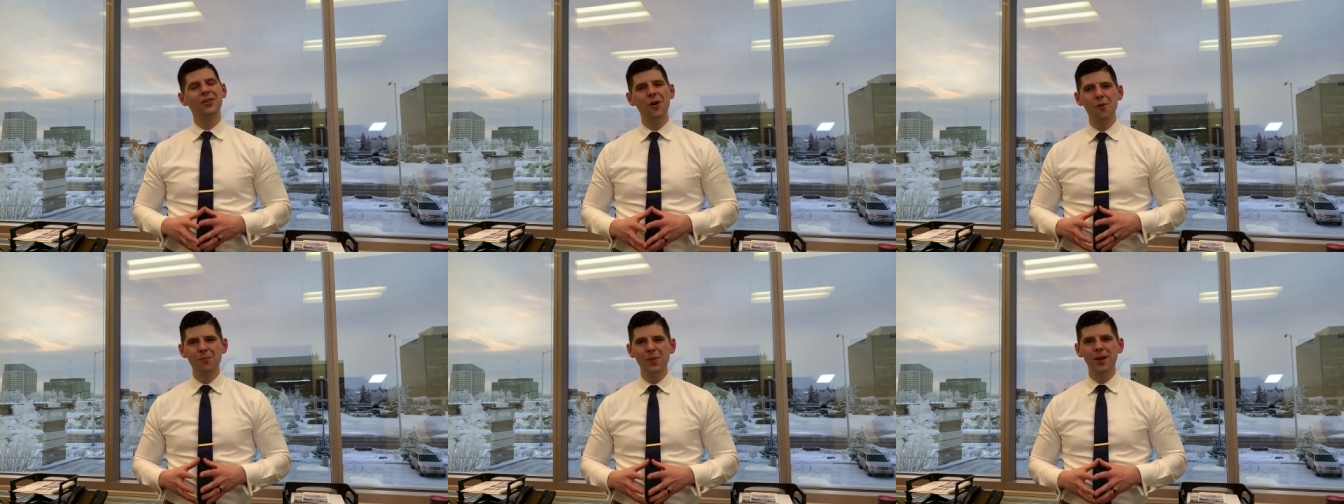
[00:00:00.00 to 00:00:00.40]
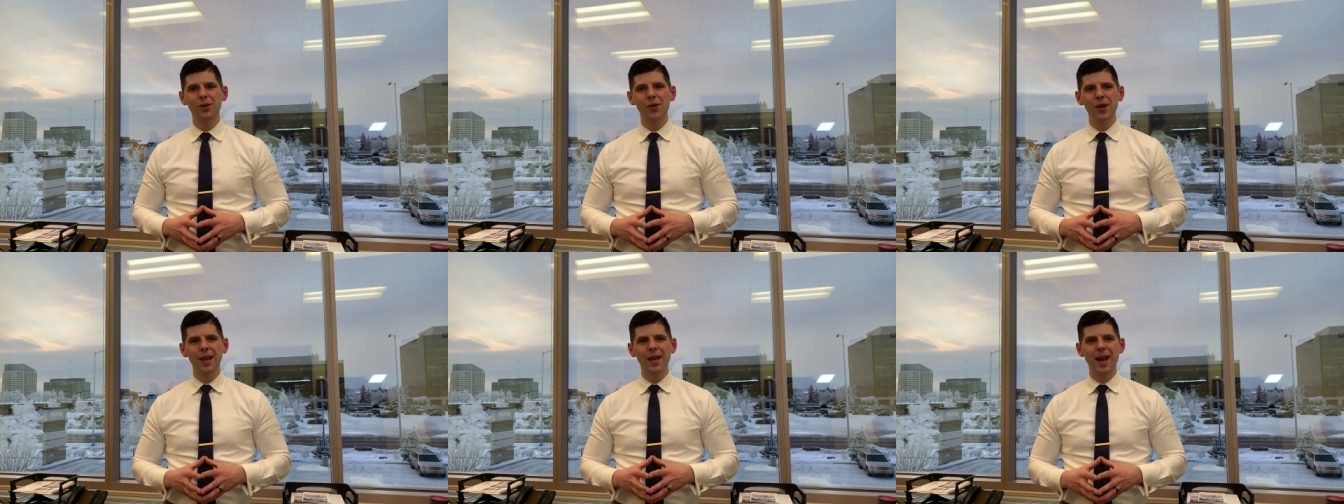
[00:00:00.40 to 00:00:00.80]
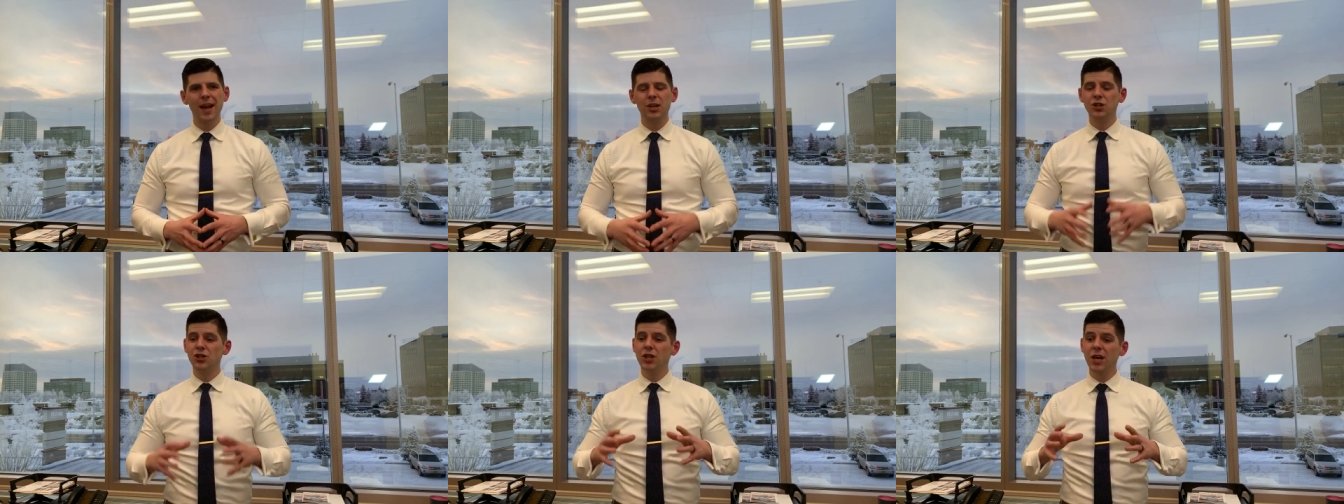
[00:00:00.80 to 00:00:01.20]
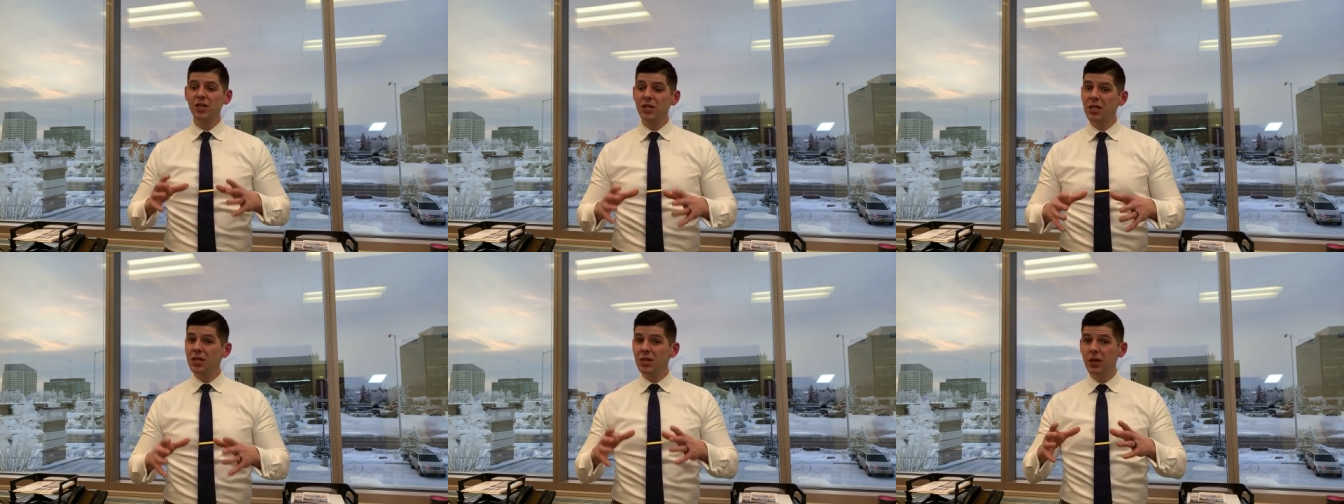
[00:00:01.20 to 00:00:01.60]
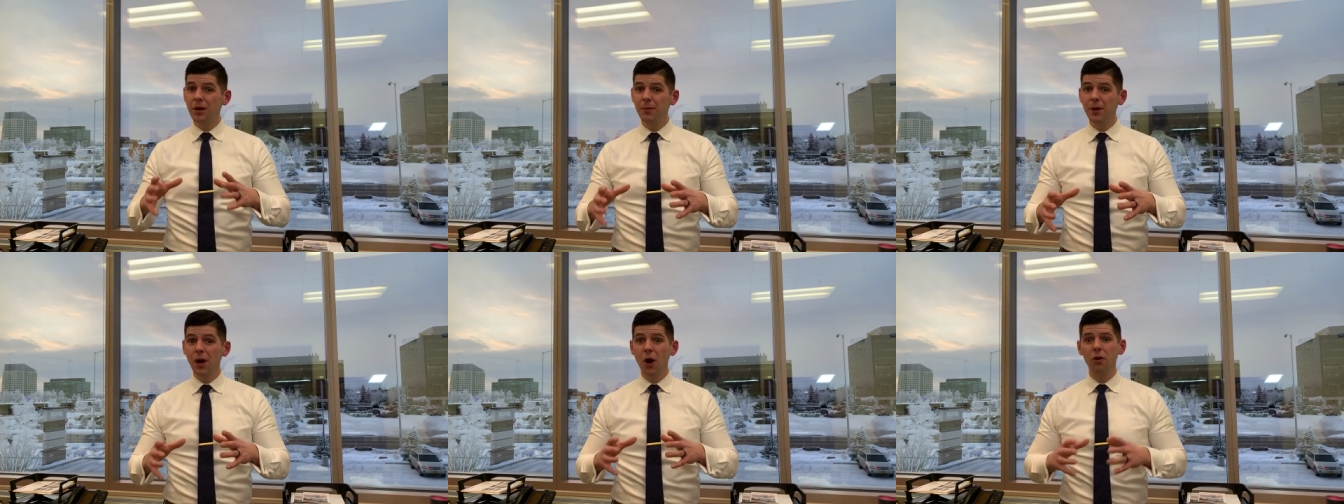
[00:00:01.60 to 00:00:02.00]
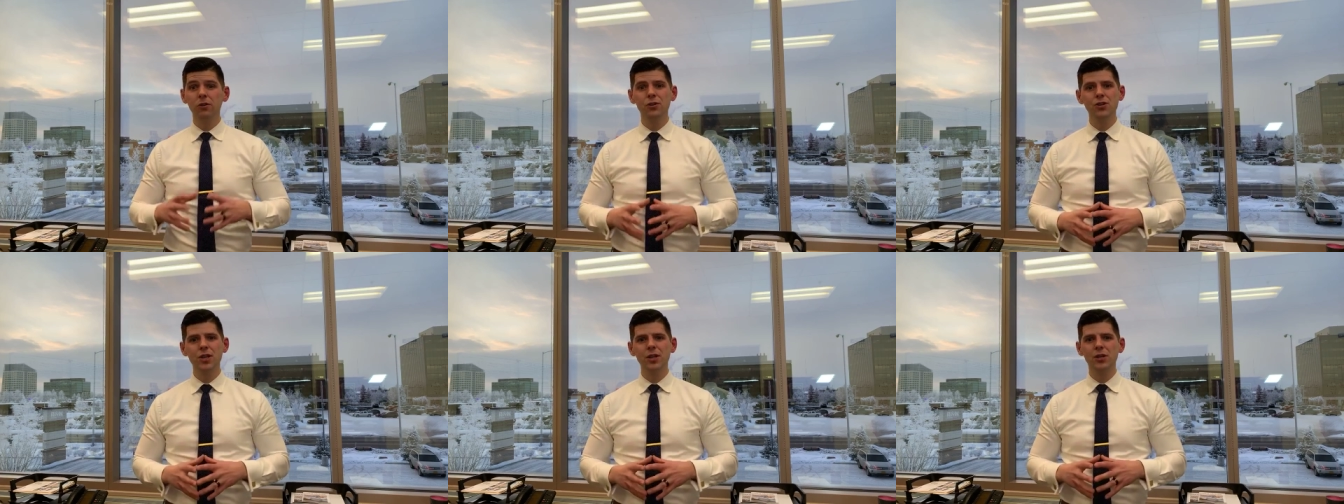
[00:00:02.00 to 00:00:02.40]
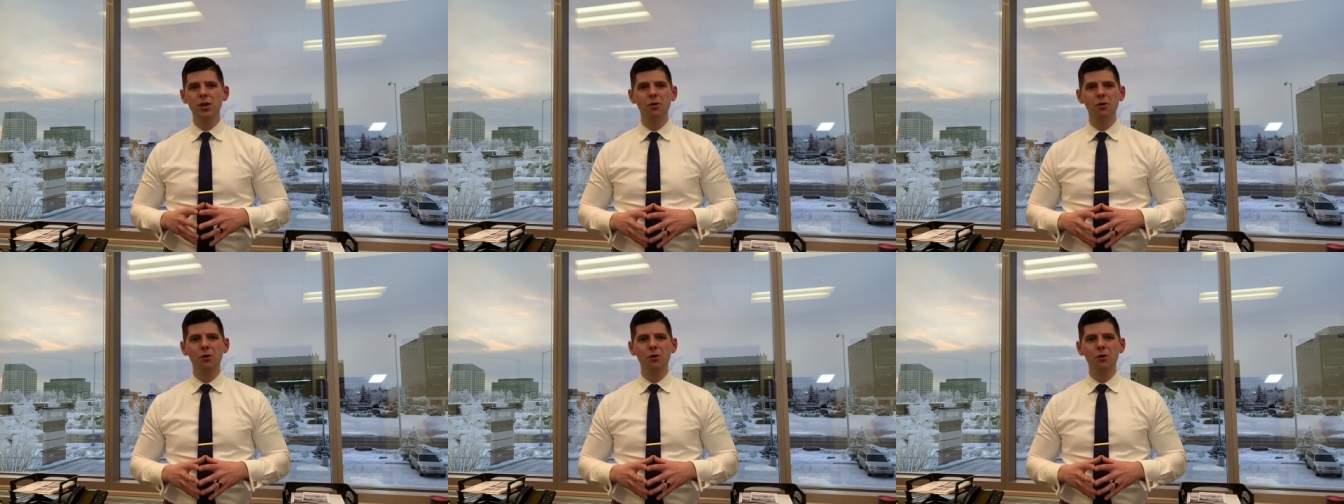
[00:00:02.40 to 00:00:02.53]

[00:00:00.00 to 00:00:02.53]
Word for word: Don't be looking at just the terminology.